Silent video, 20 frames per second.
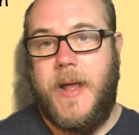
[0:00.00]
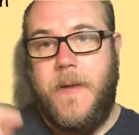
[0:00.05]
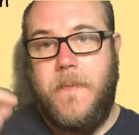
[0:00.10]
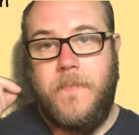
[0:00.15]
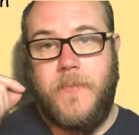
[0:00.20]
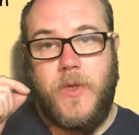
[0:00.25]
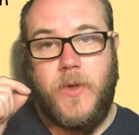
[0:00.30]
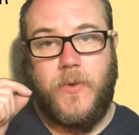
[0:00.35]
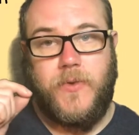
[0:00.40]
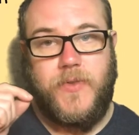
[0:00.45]

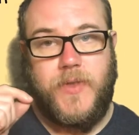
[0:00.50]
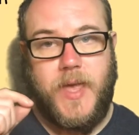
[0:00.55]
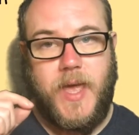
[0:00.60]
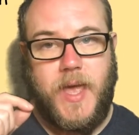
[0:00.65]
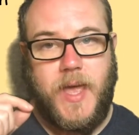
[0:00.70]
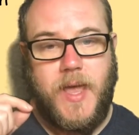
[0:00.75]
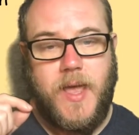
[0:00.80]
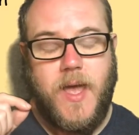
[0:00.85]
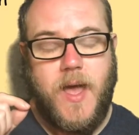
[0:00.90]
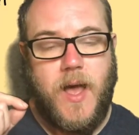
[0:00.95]
You'll
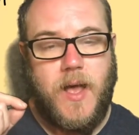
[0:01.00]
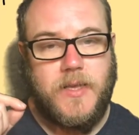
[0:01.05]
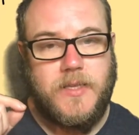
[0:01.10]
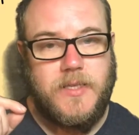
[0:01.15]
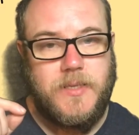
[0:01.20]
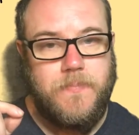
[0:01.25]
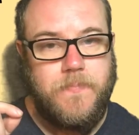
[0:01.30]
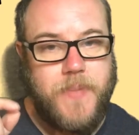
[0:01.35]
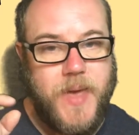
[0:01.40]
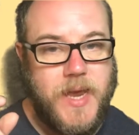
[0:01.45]
see a
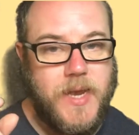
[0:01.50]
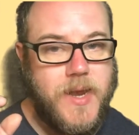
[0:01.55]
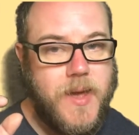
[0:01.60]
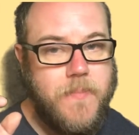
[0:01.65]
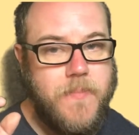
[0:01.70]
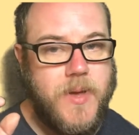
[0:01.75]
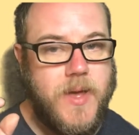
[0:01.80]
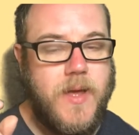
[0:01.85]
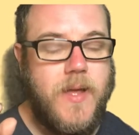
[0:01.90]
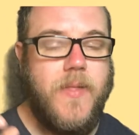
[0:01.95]
big
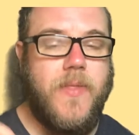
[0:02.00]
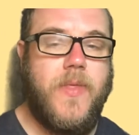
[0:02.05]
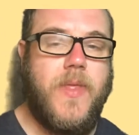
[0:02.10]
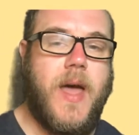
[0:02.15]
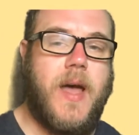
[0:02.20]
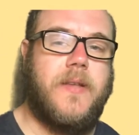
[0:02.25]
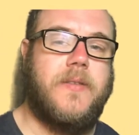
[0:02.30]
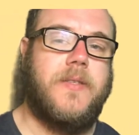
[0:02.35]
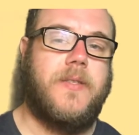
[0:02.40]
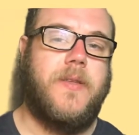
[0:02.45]
number,
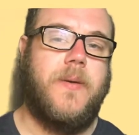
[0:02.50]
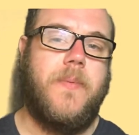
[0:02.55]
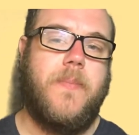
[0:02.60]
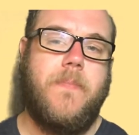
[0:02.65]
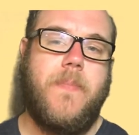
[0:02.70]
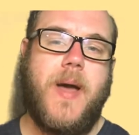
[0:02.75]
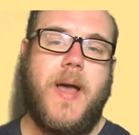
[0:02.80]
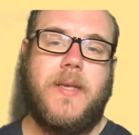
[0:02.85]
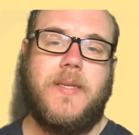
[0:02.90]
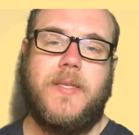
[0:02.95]
that's the
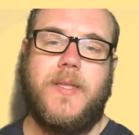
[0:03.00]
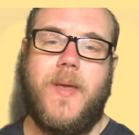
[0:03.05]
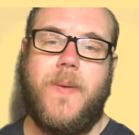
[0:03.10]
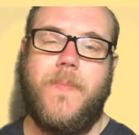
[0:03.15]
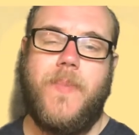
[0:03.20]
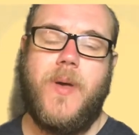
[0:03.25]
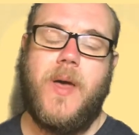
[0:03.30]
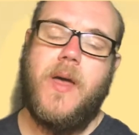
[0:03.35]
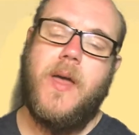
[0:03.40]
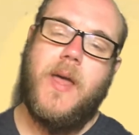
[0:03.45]
mass
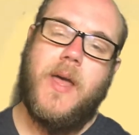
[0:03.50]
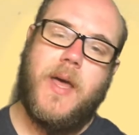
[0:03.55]
number.